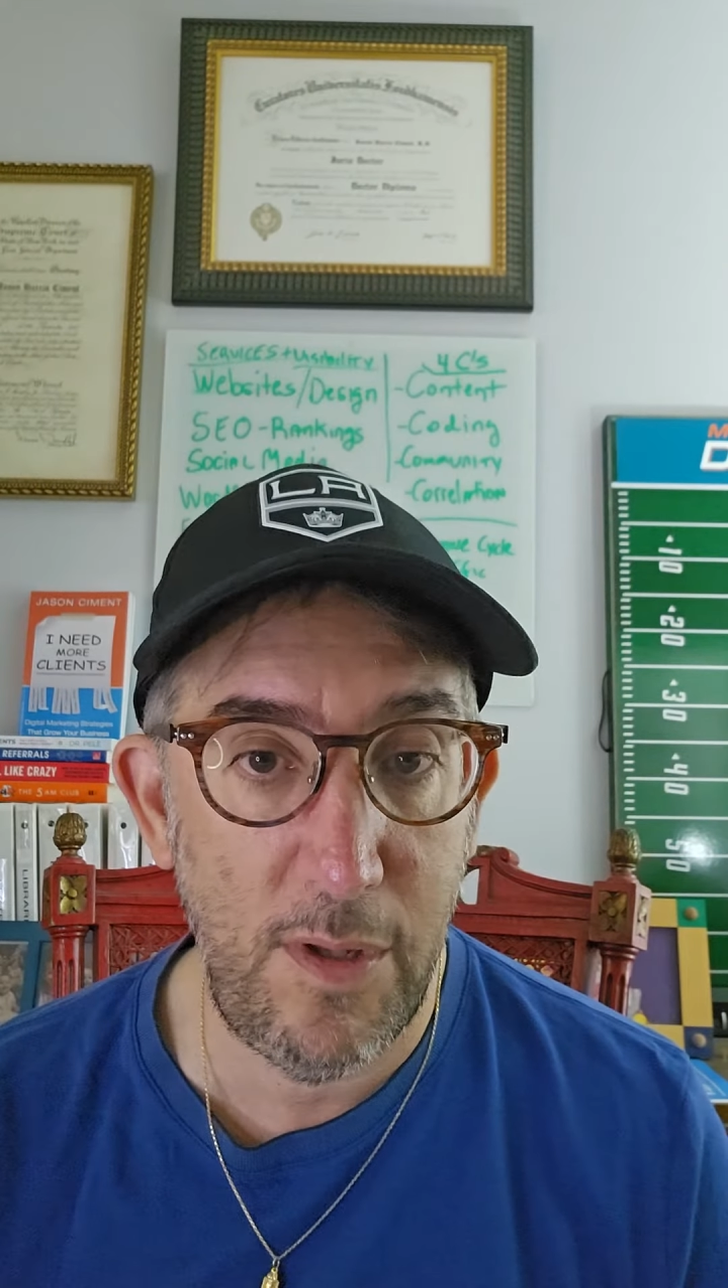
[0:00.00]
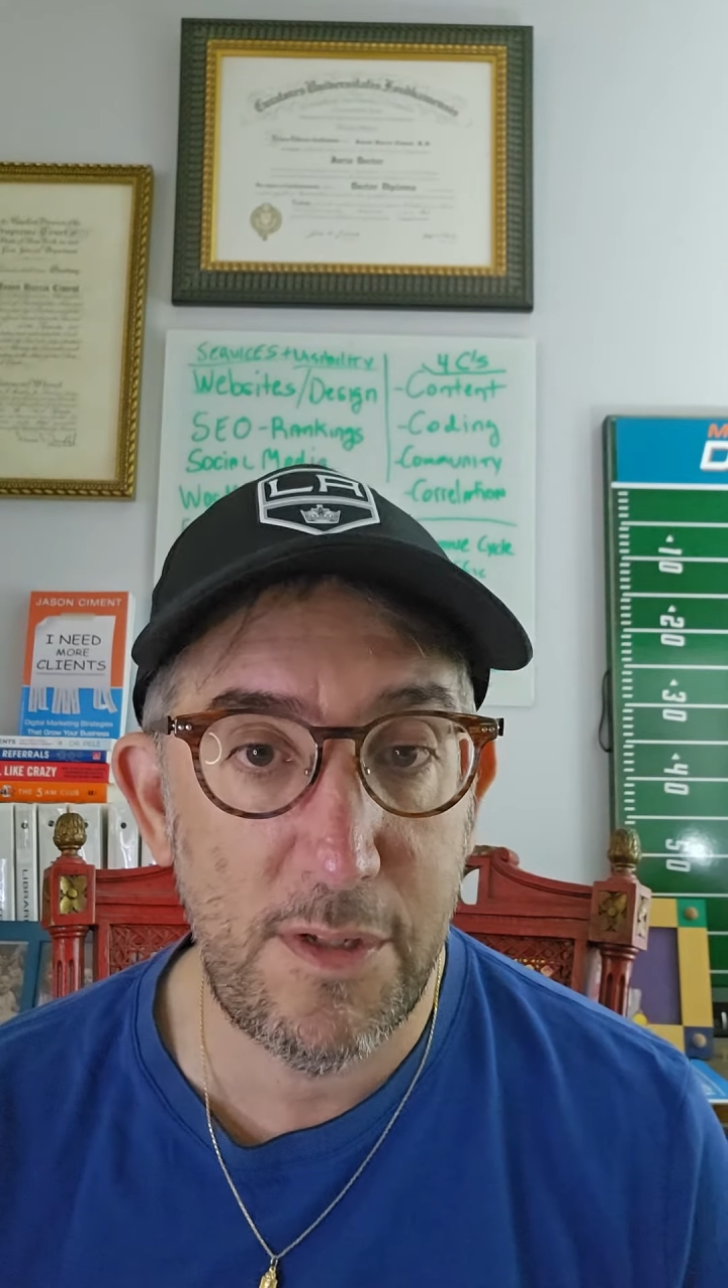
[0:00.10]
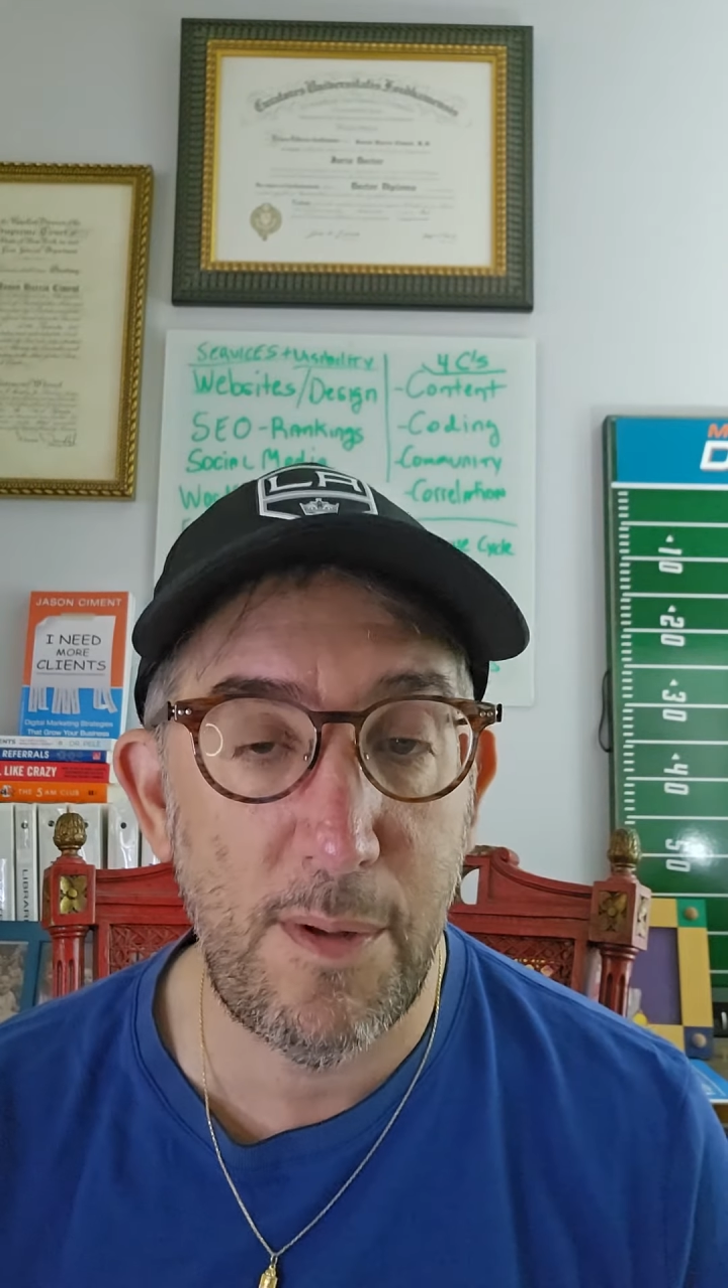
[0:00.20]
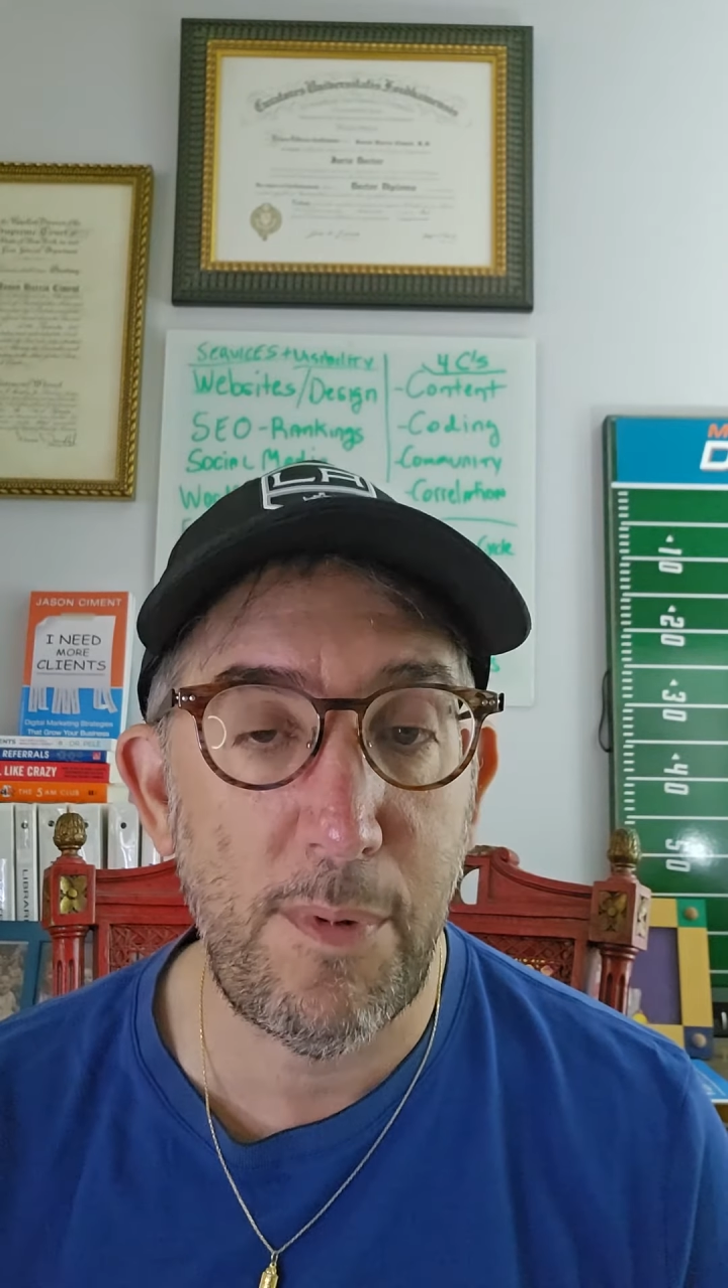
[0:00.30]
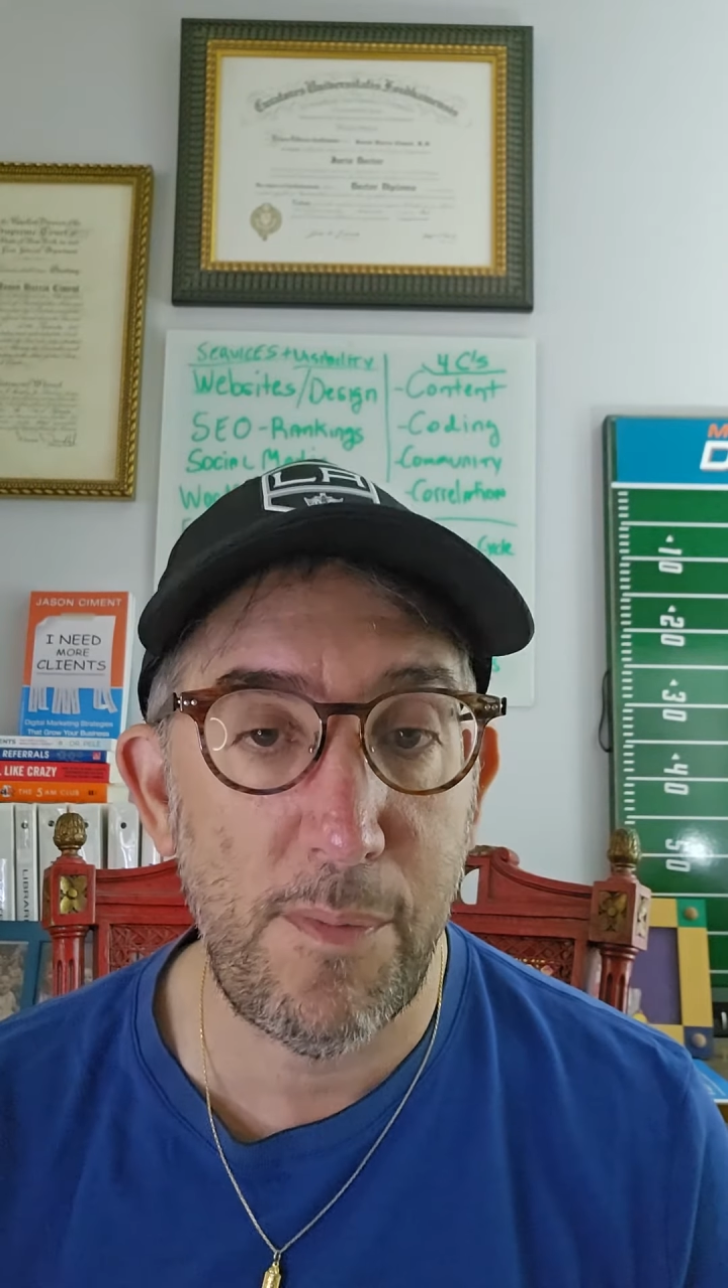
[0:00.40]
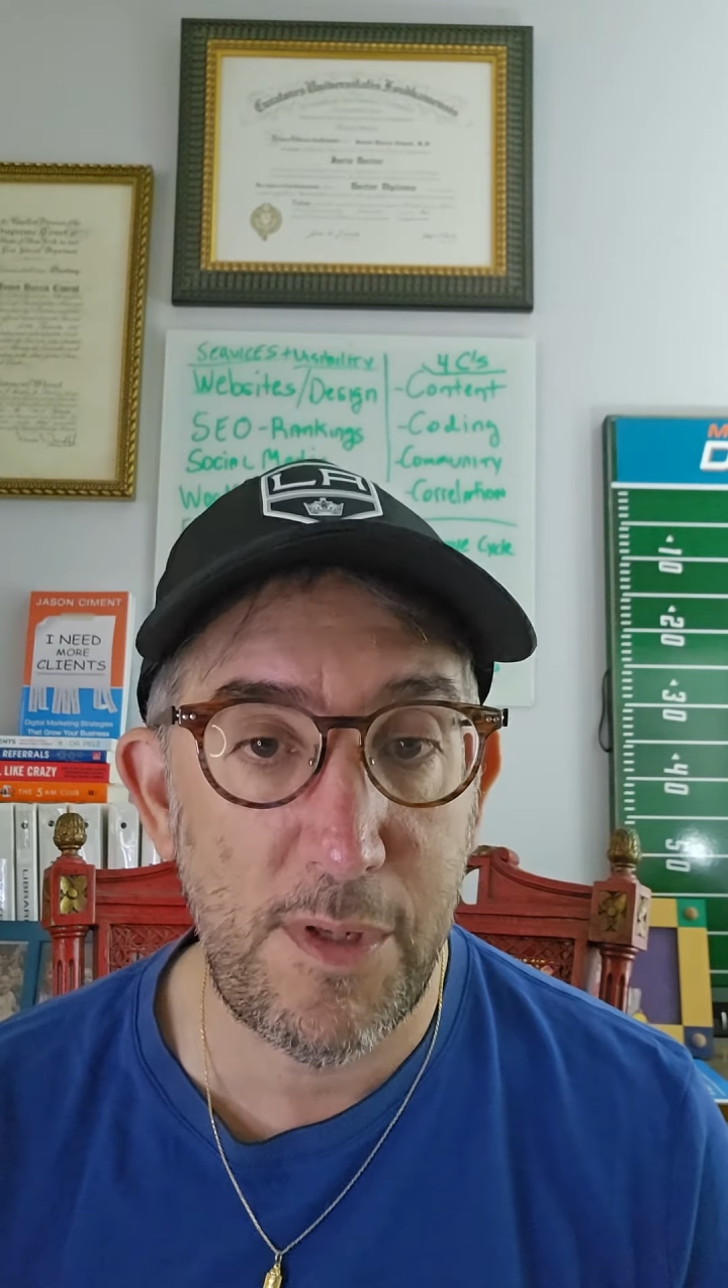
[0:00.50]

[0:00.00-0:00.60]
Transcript: sometimes